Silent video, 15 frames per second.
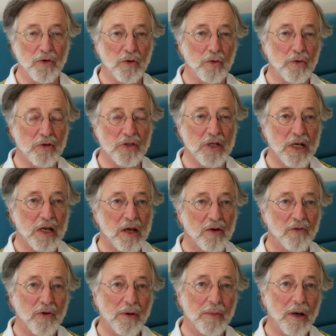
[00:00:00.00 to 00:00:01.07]
fuels
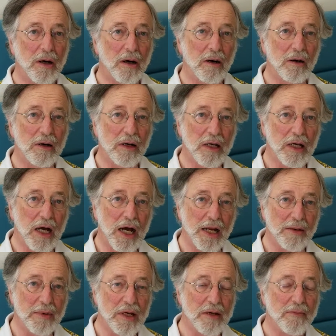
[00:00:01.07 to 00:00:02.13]
from our
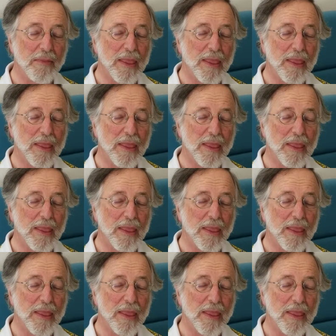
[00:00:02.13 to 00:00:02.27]
economy,